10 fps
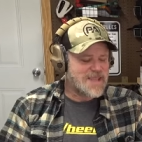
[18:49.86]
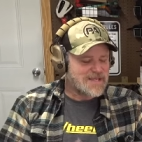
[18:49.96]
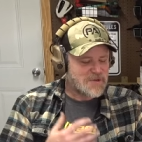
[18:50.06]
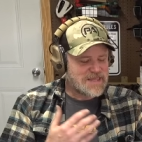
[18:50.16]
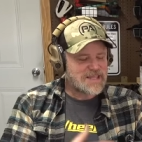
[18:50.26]

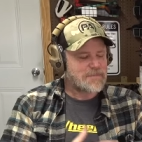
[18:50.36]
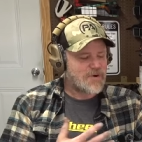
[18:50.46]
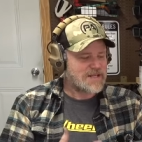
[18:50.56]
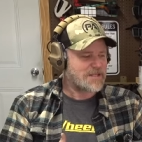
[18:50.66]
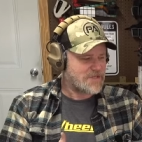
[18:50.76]
So I think they
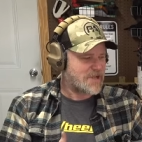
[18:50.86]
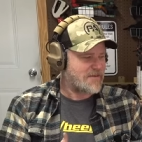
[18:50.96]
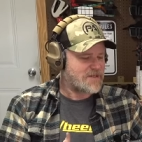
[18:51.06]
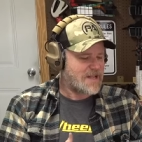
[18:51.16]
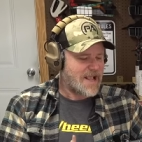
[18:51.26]
priced
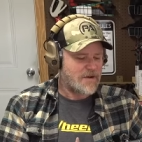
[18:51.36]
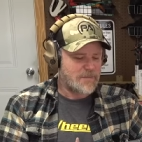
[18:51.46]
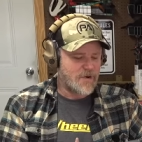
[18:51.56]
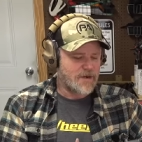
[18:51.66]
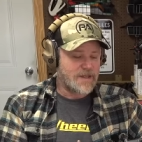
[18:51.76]
themselves out of
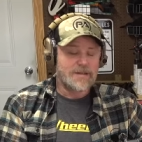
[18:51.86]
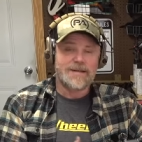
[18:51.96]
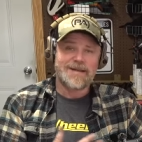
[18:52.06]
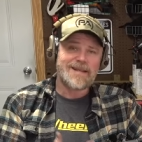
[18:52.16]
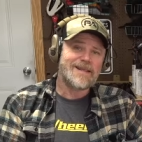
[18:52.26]
the market.
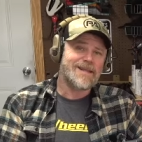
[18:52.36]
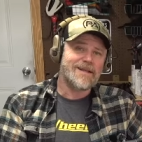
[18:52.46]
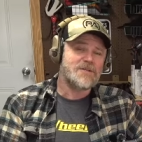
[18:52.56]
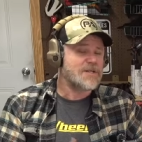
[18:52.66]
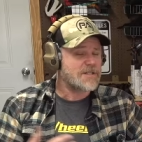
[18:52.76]
Neat
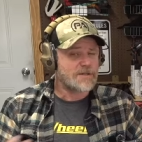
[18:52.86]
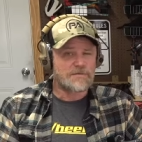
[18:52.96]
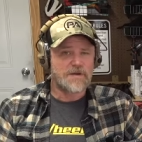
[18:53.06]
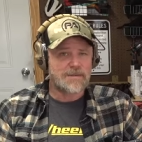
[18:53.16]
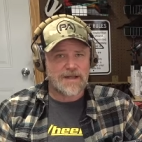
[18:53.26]
guns, you can still
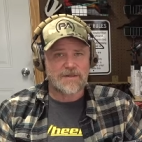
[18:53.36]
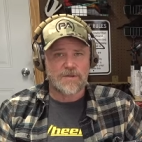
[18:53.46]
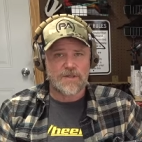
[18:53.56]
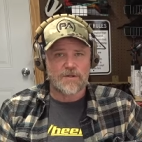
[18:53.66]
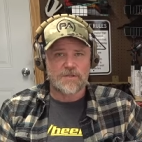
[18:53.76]
find them out
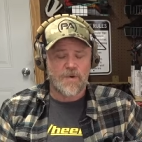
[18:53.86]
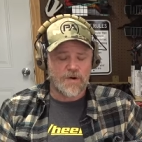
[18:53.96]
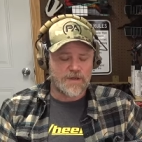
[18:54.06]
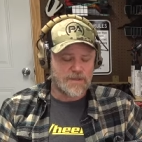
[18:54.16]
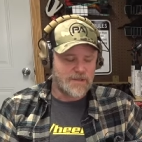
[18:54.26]
there on the used
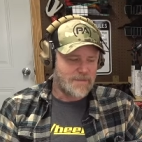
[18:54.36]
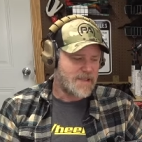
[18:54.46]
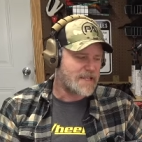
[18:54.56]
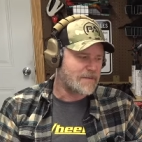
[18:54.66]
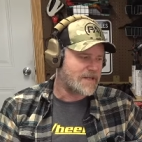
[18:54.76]
market. They're not
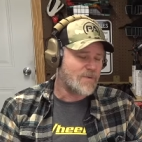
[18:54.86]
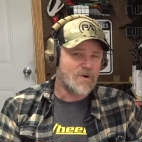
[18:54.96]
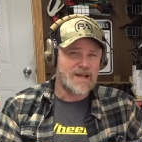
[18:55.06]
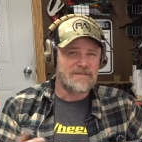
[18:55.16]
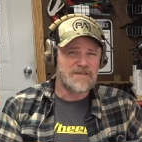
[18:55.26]
making them
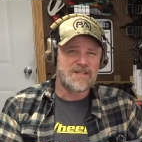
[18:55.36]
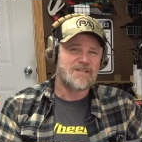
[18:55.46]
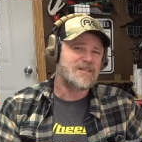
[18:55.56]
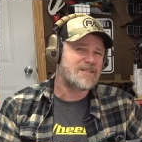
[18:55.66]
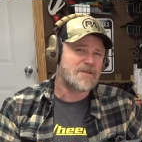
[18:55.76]
anymore. FN
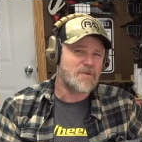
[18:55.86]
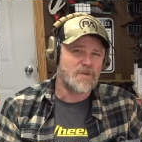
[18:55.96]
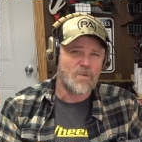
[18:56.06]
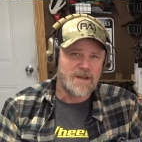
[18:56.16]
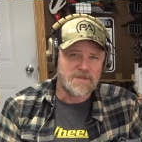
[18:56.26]
still lists them on
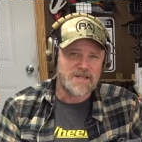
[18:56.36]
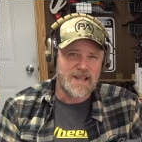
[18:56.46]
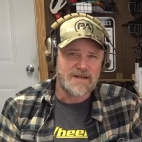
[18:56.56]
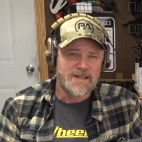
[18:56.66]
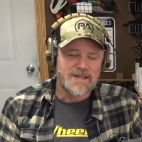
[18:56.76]
their
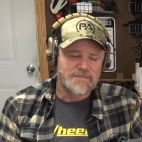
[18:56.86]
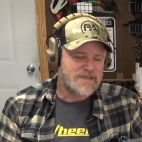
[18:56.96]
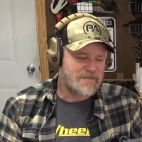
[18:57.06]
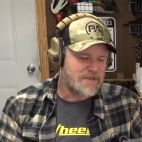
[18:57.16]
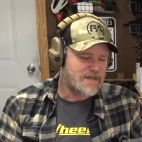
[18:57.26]
website,
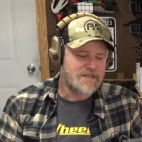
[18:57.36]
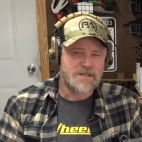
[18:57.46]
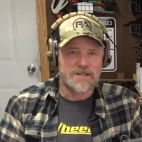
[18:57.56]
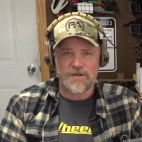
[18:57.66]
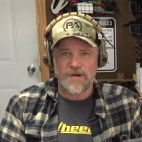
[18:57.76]
but they've been
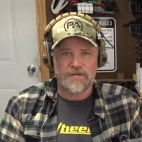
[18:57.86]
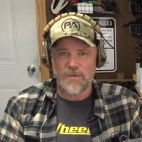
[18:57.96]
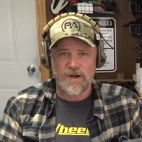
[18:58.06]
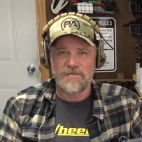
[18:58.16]
discontinued everywhere.